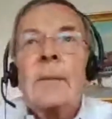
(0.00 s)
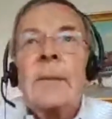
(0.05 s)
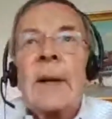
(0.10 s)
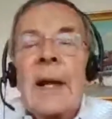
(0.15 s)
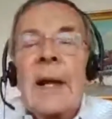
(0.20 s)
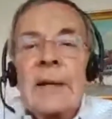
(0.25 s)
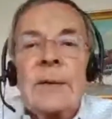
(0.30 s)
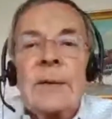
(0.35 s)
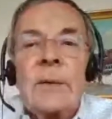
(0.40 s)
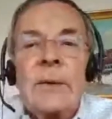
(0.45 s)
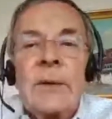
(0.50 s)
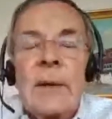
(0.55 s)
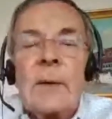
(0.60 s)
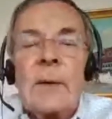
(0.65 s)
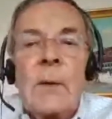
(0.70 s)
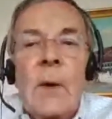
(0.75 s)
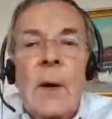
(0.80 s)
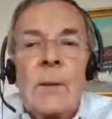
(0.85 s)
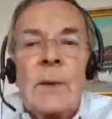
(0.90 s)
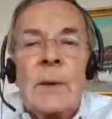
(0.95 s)
But I do
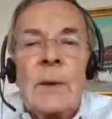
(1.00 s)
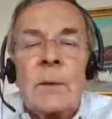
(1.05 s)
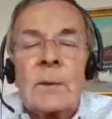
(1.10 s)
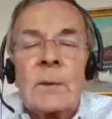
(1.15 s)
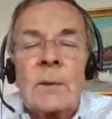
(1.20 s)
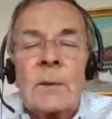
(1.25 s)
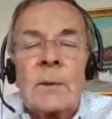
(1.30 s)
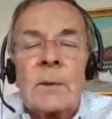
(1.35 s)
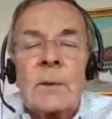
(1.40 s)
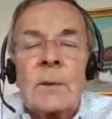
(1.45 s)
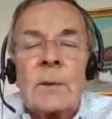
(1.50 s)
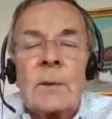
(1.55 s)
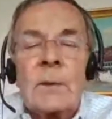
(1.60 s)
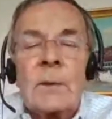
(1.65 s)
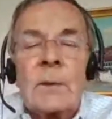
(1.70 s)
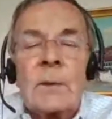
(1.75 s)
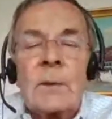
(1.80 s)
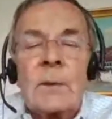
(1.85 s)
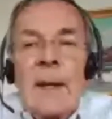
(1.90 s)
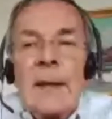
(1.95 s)
think Cuomo will run.
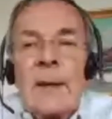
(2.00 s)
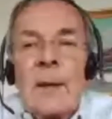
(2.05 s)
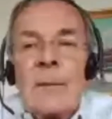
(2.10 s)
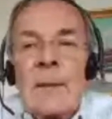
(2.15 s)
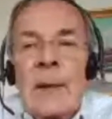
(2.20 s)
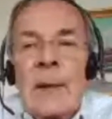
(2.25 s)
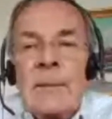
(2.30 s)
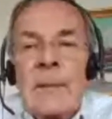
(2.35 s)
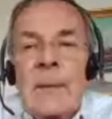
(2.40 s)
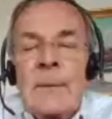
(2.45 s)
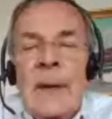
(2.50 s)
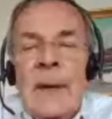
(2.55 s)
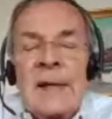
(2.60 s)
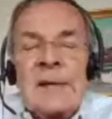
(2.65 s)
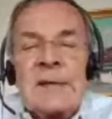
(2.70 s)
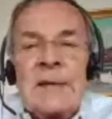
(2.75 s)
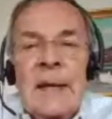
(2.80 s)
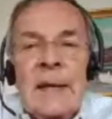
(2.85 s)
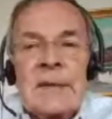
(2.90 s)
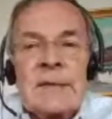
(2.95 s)
But, you know,
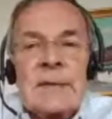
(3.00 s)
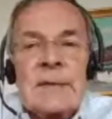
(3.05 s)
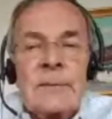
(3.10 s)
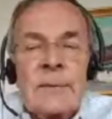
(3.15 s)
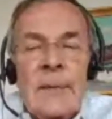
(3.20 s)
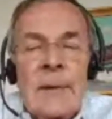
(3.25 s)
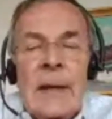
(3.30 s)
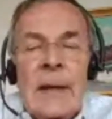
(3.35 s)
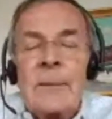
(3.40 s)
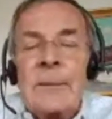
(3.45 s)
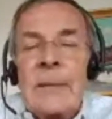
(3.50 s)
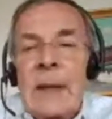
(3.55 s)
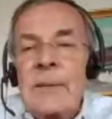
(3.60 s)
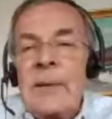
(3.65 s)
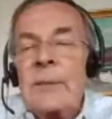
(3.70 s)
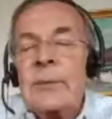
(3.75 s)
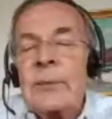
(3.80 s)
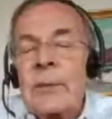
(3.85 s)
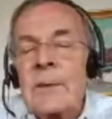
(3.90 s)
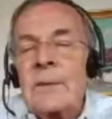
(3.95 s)
my sense, I may
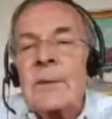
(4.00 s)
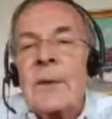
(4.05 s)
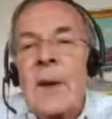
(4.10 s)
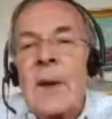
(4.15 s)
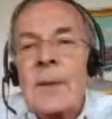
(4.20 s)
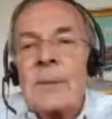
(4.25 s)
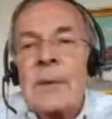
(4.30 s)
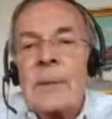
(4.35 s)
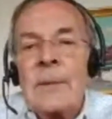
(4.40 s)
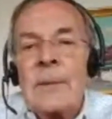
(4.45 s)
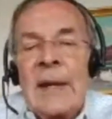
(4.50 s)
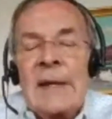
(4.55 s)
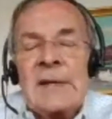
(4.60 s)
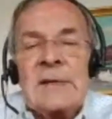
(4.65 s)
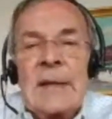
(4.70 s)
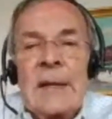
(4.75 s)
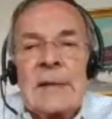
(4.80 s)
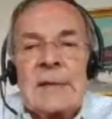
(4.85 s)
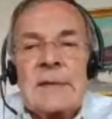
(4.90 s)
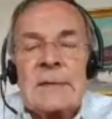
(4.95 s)
be proved wrong, but my
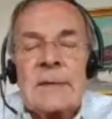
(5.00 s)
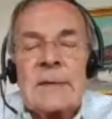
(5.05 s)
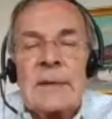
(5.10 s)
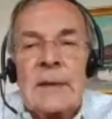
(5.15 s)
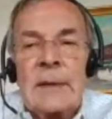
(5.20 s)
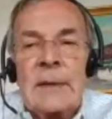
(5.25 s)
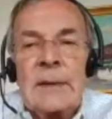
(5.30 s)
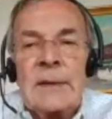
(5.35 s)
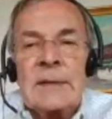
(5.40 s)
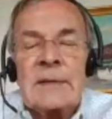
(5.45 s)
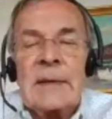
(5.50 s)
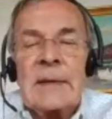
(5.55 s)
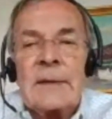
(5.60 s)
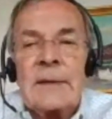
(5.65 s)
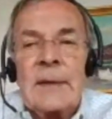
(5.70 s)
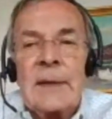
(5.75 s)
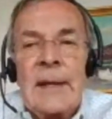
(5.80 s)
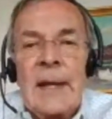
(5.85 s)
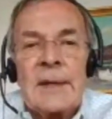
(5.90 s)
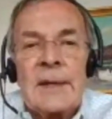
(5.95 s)
sense is
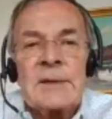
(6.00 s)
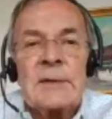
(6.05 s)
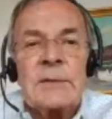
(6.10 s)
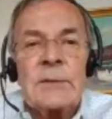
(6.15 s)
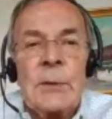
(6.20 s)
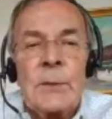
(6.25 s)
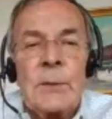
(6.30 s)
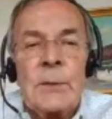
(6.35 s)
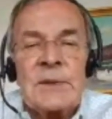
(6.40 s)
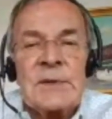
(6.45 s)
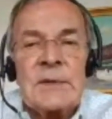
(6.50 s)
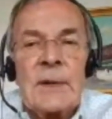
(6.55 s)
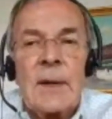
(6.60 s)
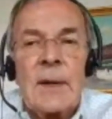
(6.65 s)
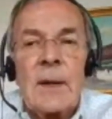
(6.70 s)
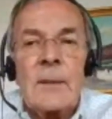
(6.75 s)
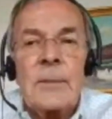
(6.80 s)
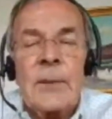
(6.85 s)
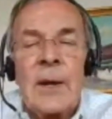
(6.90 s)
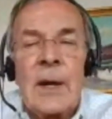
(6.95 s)
that the next
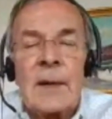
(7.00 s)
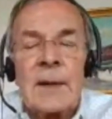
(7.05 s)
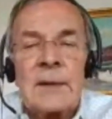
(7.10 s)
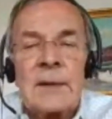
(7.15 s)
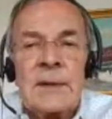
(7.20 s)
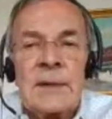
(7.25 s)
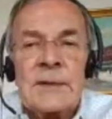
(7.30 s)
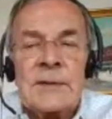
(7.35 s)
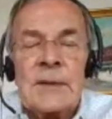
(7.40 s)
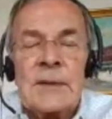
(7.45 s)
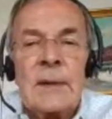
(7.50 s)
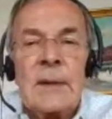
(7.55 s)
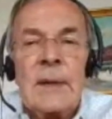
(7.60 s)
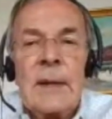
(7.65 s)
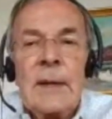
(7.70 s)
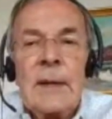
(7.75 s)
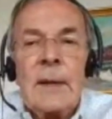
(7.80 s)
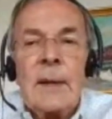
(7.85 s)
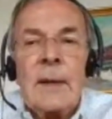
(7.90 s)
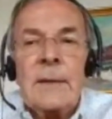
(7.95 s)
superstar
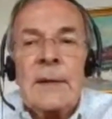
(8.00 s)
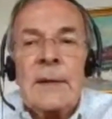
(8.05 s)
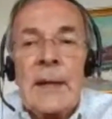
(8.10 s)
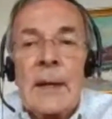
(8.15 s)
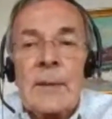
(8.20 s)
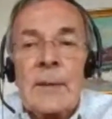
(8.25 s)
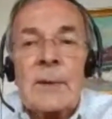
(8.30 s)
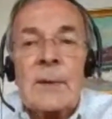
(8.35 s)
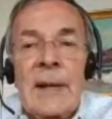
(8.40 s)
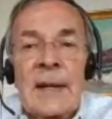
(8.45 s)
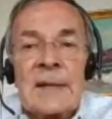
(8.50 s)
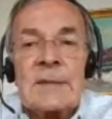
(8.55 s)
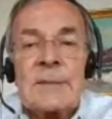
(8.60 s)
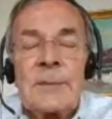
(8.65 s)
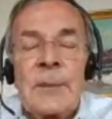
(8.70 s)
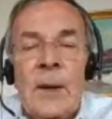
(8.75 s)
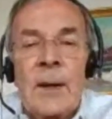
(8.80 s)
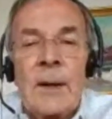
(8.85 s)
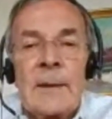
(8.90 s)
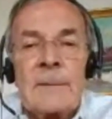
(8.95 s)
politician in the
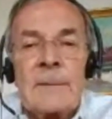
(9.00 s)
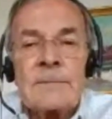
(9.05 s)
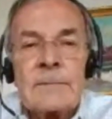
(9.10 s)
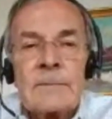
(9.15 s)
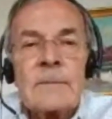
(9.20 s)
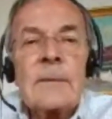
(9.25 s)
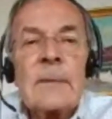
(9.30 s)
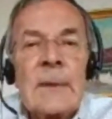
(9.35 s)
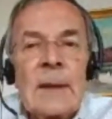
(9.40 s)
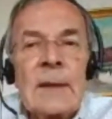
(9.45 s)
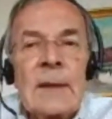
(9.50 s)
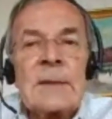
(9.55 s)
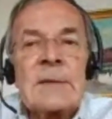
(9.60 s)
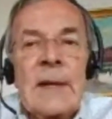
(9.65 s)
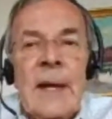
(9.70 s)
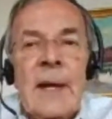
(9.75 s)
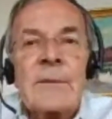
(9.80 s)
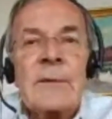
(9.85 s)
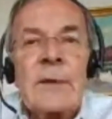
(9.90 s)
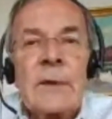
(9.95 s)
Democrats Party
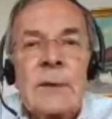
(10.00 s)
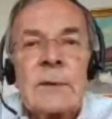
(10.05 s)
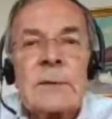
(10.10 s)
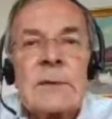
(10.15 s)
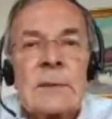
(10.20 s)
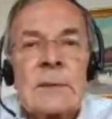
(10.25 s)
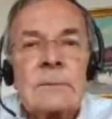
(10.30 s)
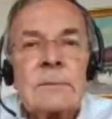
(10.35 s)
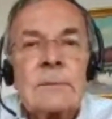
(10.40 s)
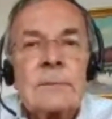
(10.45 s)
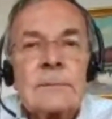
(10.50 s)
is Gavin Newsom.